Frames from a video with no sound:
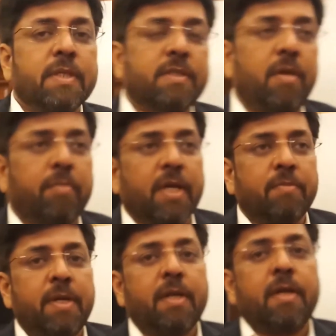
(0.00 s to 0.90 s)
the same
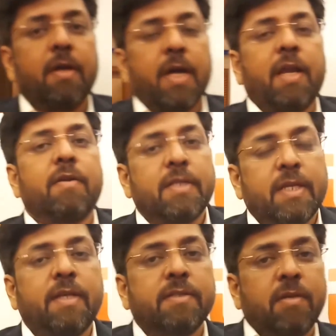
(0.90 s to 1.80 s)
price, right? And
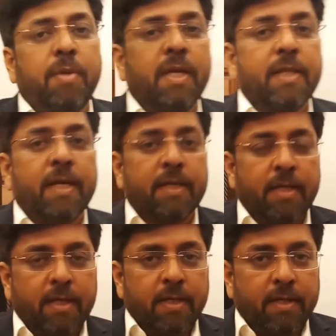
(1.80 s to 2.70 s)
the reason being that
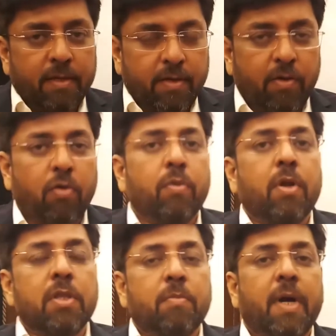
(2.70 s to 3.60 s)

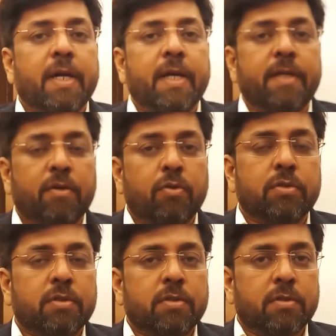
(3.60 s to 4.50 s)
overall the market
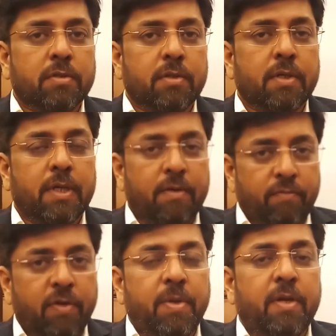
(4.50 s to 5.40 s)
growth
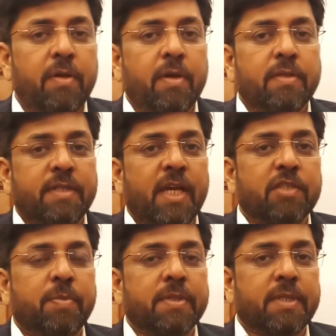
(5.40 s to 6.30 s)
will be say
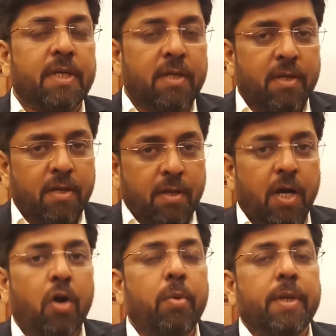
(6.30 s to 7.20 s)
X%.
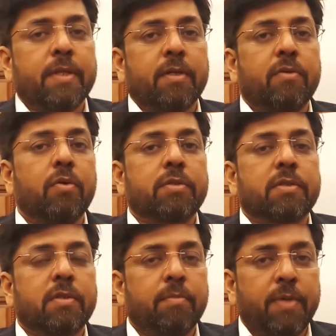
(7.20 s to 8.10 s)
However, the
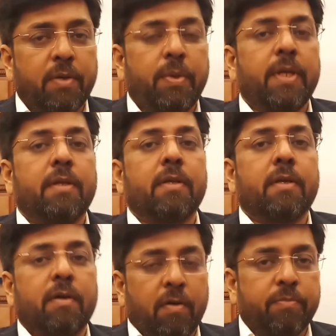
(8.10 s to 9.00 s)
growth between
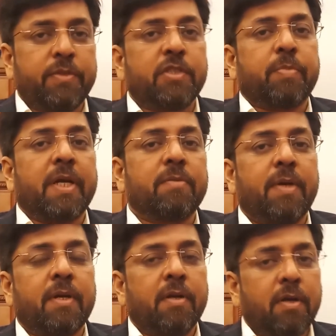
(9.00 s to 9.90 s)
of this price
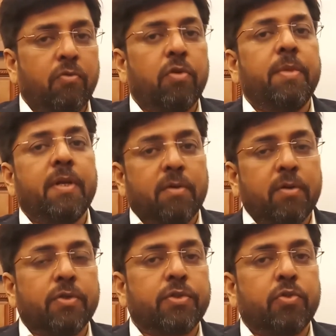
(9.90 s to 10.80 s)
band would be
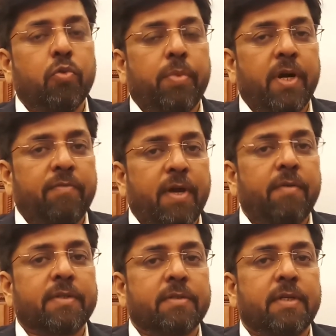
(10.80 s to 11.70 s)
close to
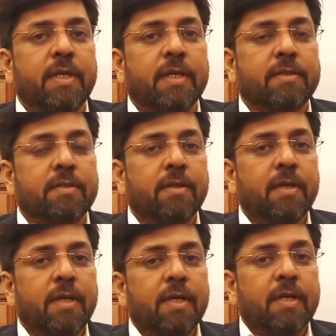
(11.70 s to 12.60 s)
2.5x or
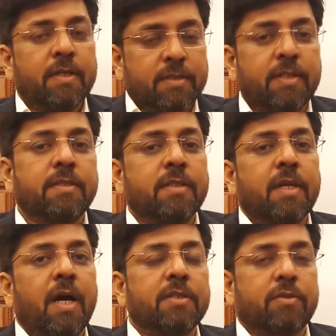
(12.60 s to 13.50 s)
3x. Since there's
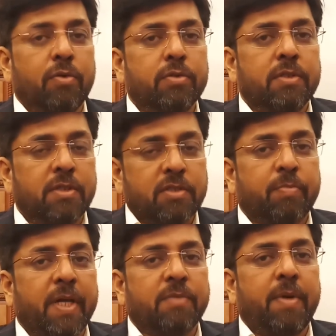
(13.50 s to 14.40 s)
a large growth in this
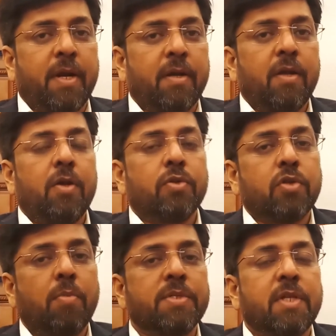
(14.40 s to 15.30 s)
price band,
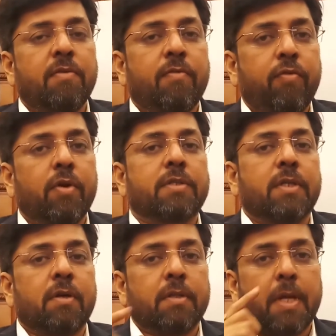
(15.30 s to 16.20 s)
so obviously we are
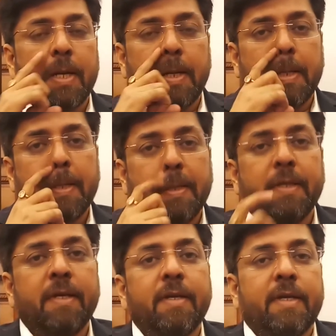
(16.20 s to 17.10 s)
focusing on
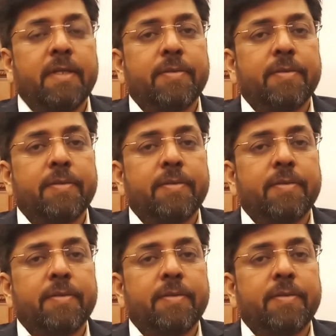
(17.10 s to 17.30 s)
that.